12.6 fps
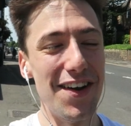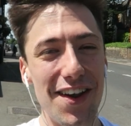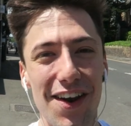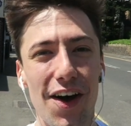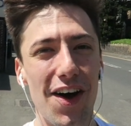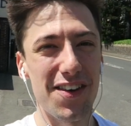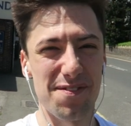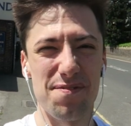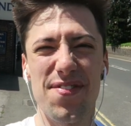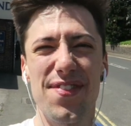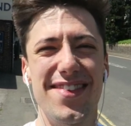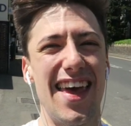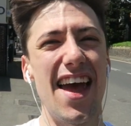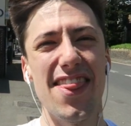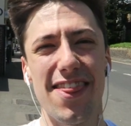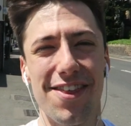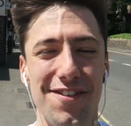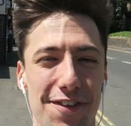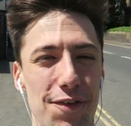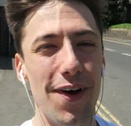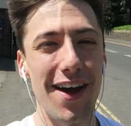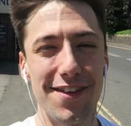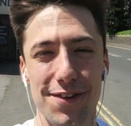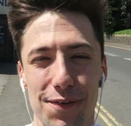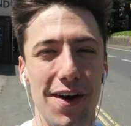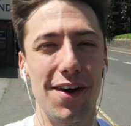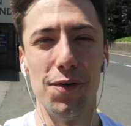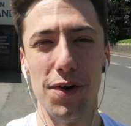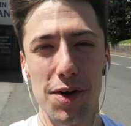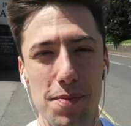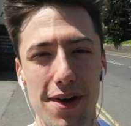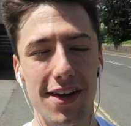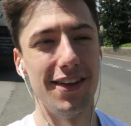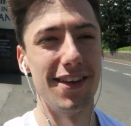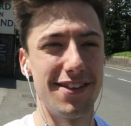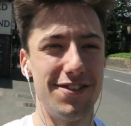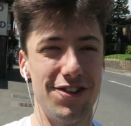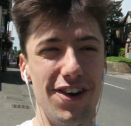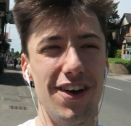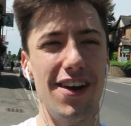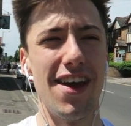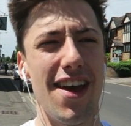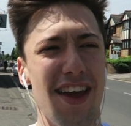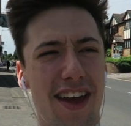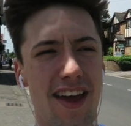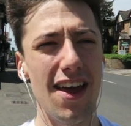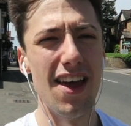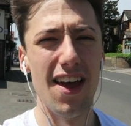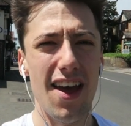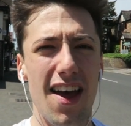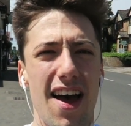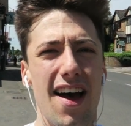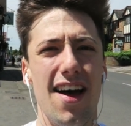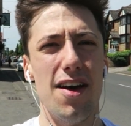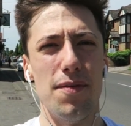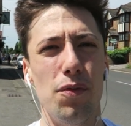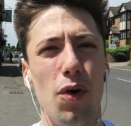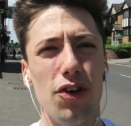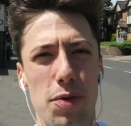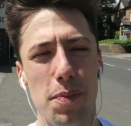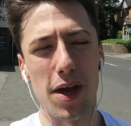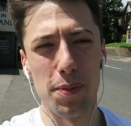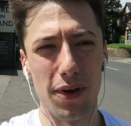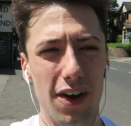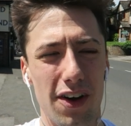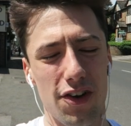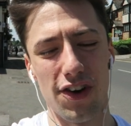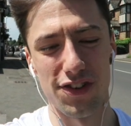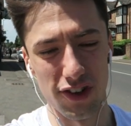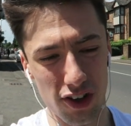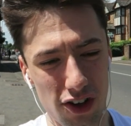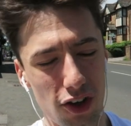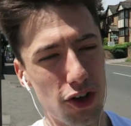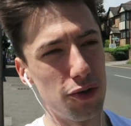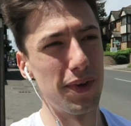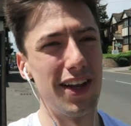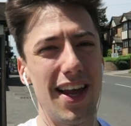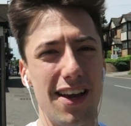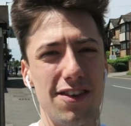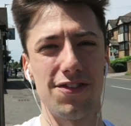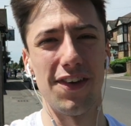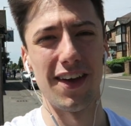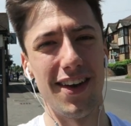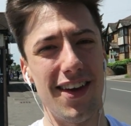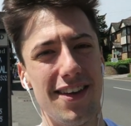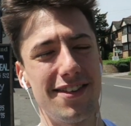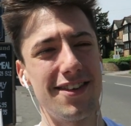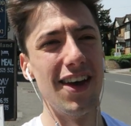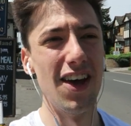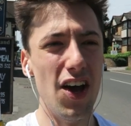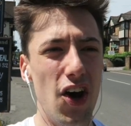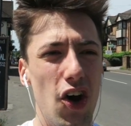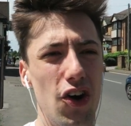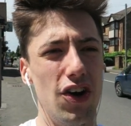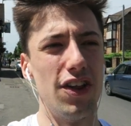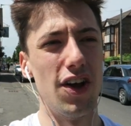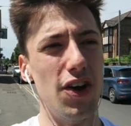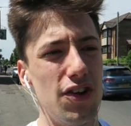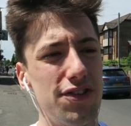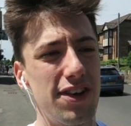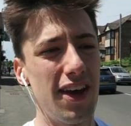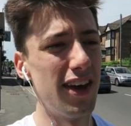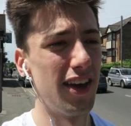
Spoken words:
only like a tenth of the way to where I wanna be in this journey. And watching people like Christian Guzman, Lex Fitness, all of those,